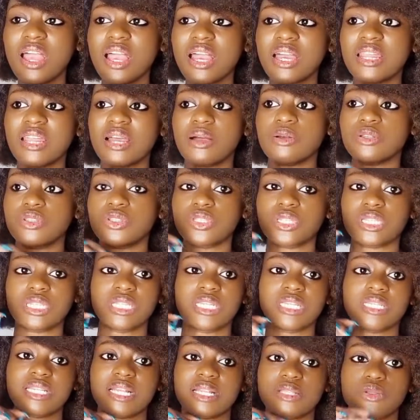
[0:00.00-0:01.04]
And I was using
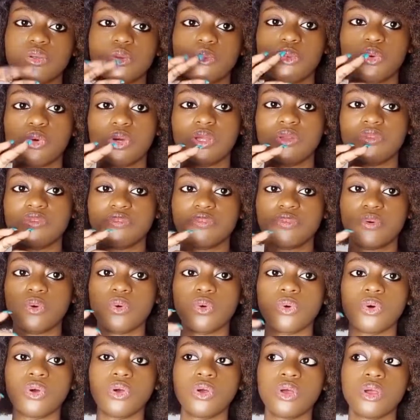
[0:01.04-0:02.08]
this at some point
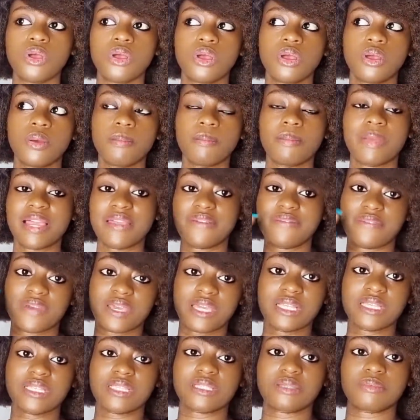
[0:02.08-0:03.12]
for my
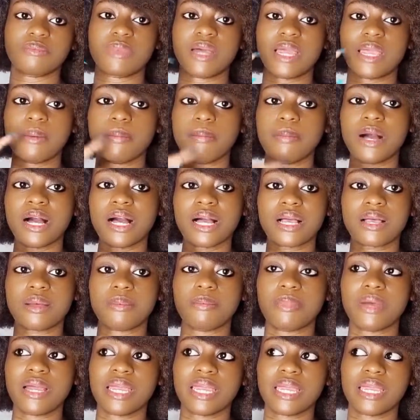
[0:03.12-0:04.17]
face, my back,
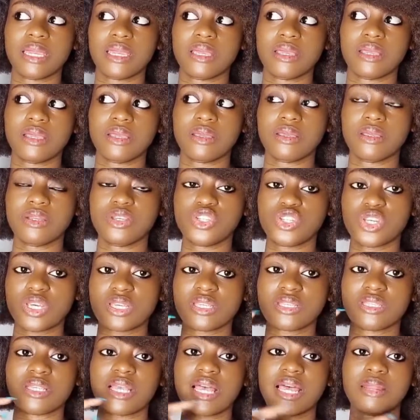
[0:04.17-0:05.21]
my
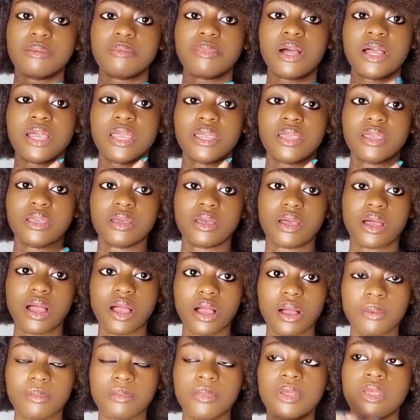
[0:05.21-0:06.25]
chest, and my
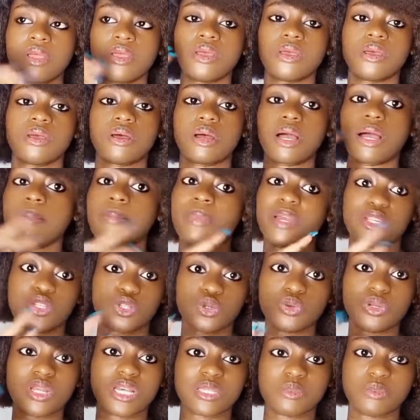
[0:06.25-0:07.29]
arm and my
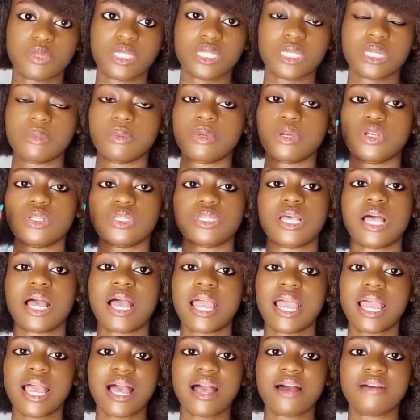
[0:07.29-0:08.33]
shoulders, basically, because
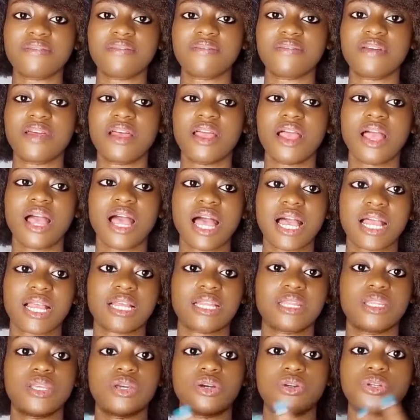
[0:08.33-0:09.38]
I have
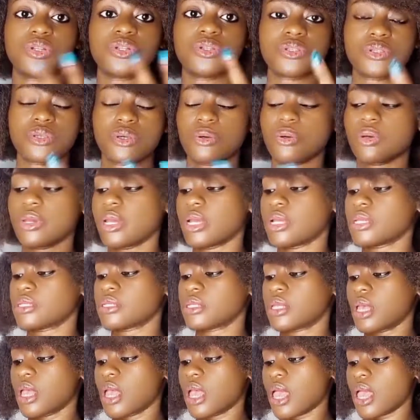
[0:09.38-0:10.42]
acne on those
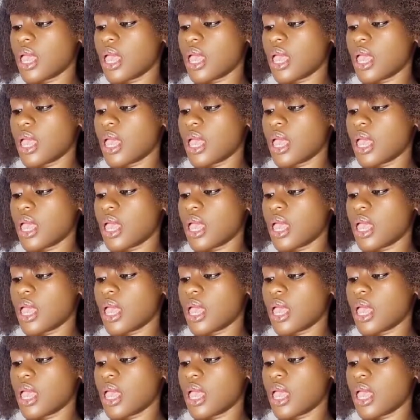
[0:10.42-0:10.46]
areas.